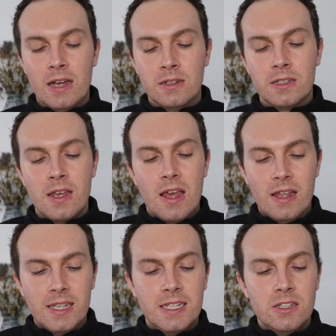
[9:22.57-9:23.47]
And
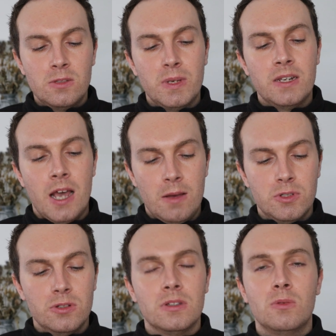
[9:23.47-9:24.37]
this has been
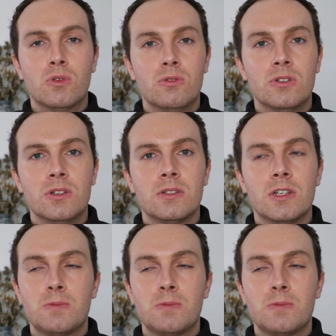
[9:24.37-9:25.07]
absolutely wonders,